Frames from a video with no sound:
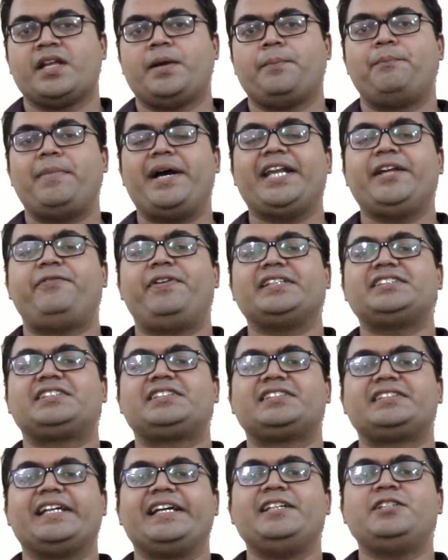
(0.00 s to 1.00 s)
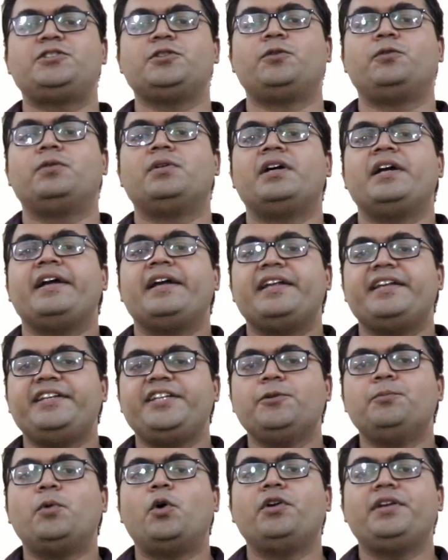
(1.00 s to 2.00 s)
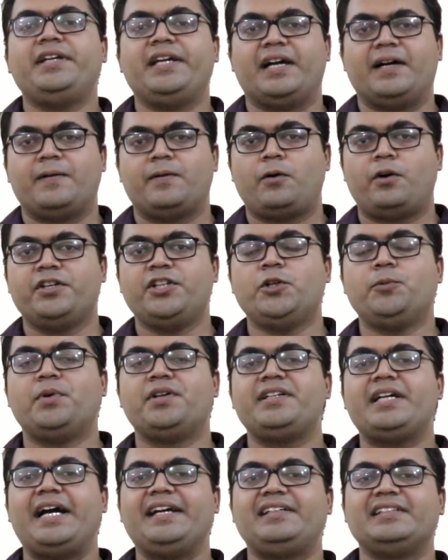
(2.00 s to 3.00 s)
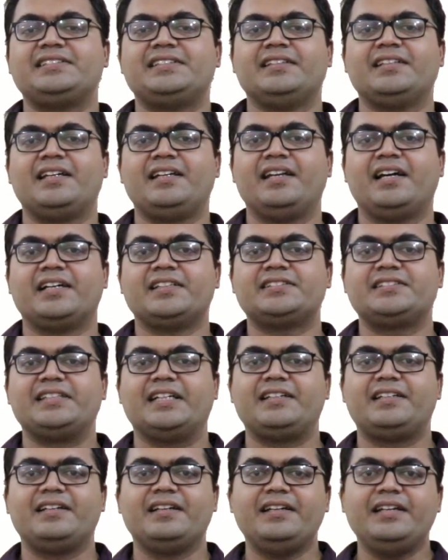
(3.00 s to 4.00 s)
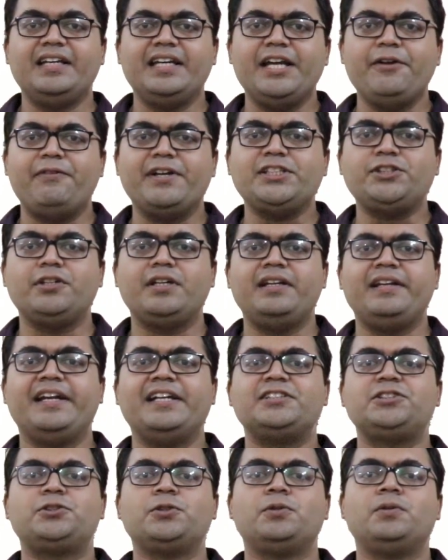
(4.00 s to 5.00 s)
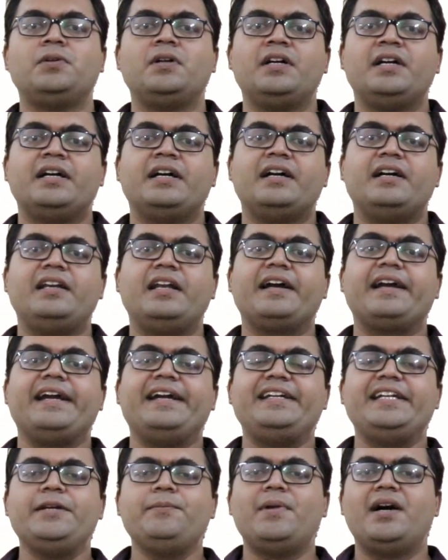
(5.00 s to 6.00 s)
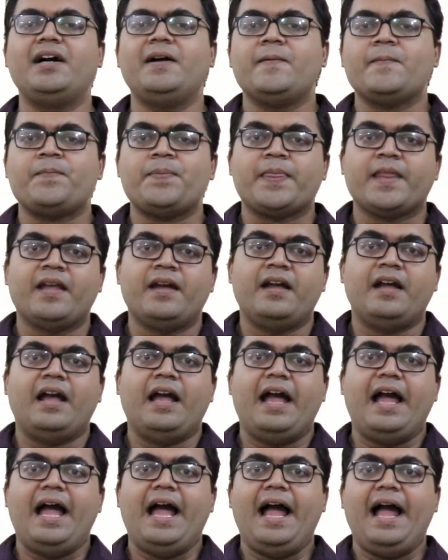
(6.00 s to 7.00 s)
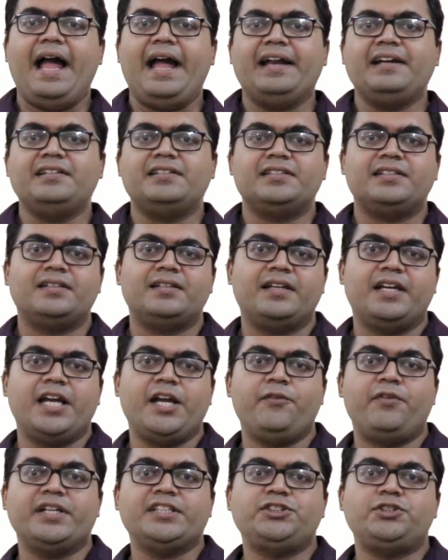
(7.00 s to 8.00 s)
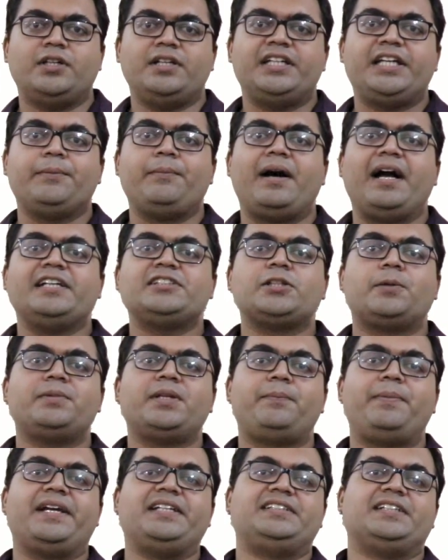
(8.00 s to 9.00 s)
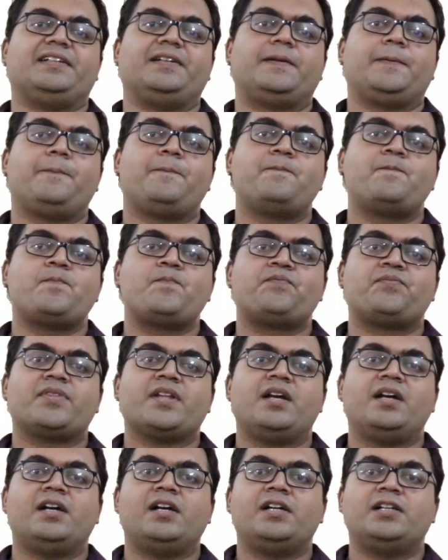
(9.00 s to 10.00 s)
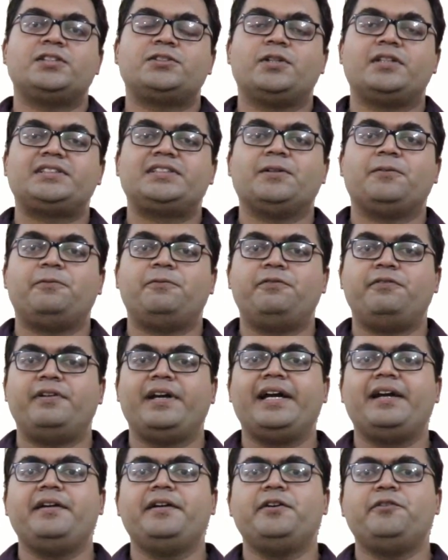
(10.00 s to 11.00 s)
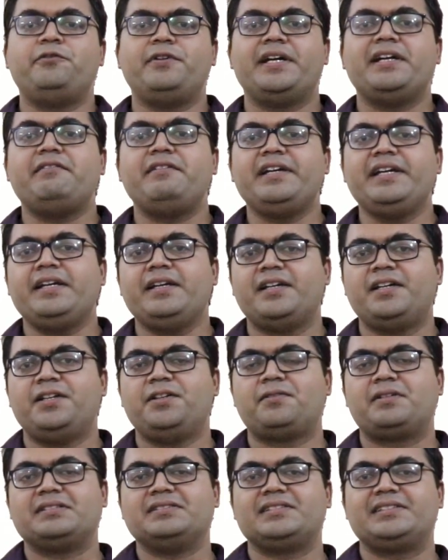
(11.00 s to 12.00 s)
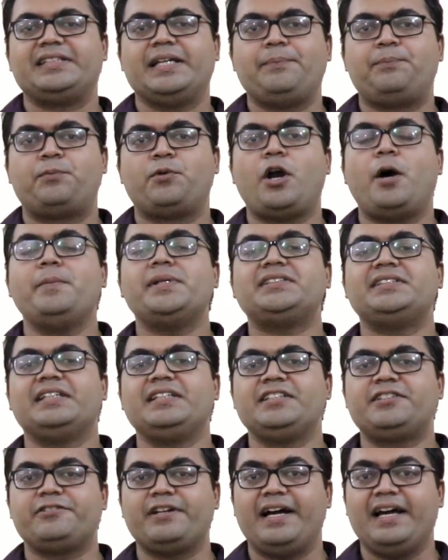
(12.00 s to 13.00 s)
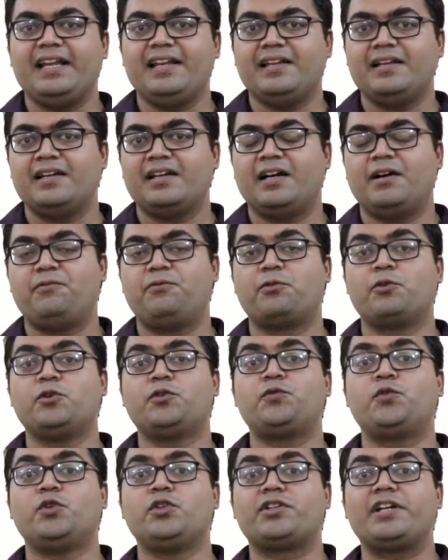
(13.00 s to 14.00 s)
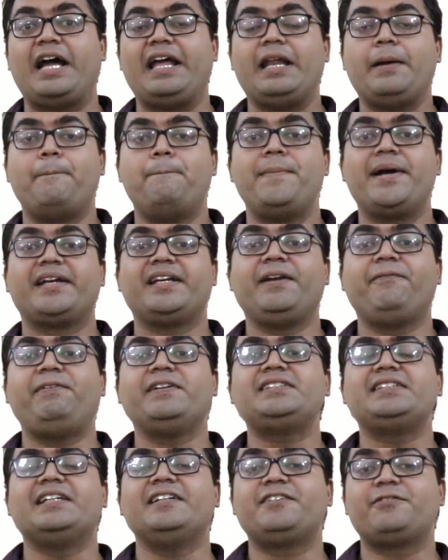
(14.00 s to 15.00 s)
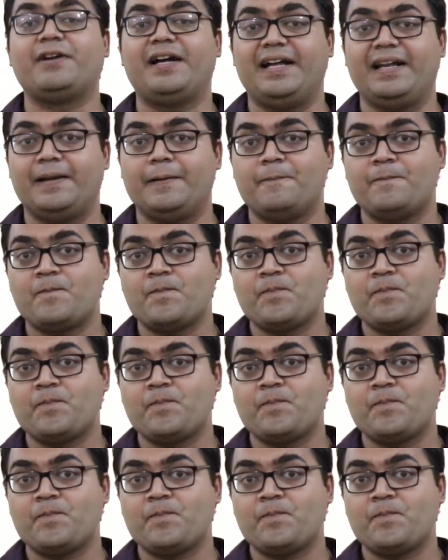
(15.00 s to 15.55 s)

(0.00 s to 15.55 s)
manifests into pneumonia or pneumonitis in the lungs that eventually leads to lung edema and eventual demise of the patient. So it's a very, very, you can say, promising trial, a fruitful trial, a magnificent trial.